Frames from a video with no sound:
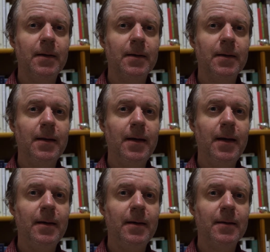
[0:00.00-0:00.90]

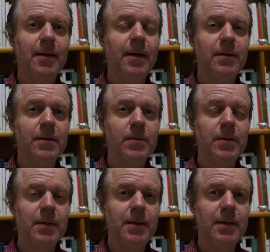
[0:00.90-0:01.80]
Canadian letters
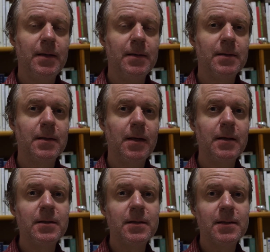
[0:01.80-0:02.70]
really needs.
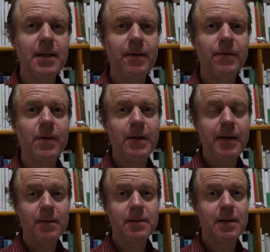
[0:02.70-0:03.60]
I should say from the
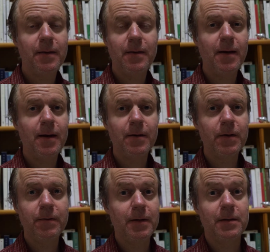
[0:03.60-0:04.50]
outset that I
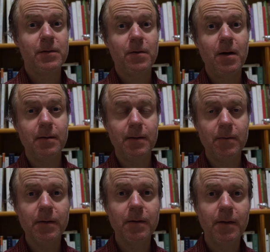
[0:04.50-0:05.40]
agree very strongly
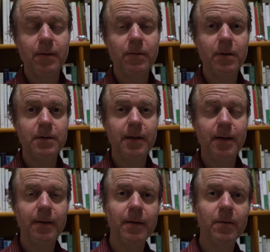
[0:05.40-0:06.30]
with Forget.
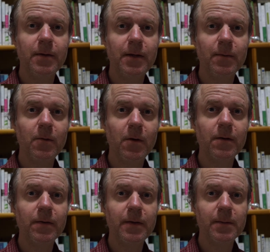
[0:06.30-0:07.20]
I think we need more
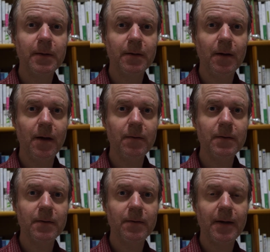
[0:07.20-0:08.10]
of these big
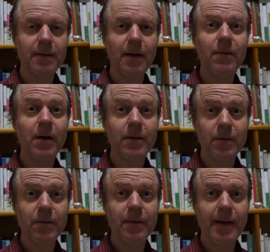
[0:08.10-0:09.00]
novels. In fact, I've
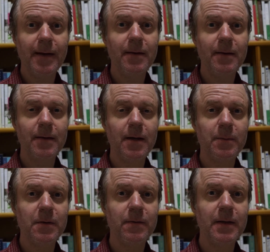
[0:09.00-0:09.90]
argued for that in a
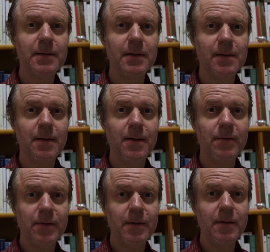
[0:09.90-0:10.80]
couple of essays that
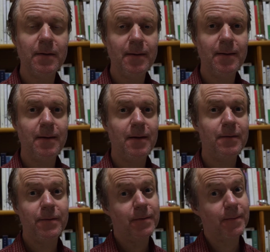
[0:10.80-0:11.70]
I've written, and
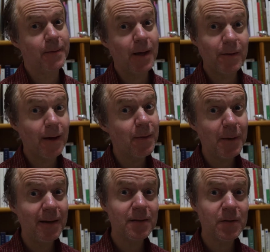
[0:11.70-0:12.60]
I've got the
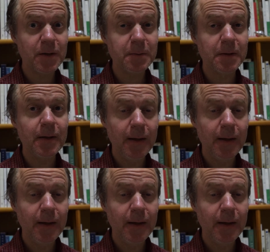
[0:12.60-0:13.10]
manuscript.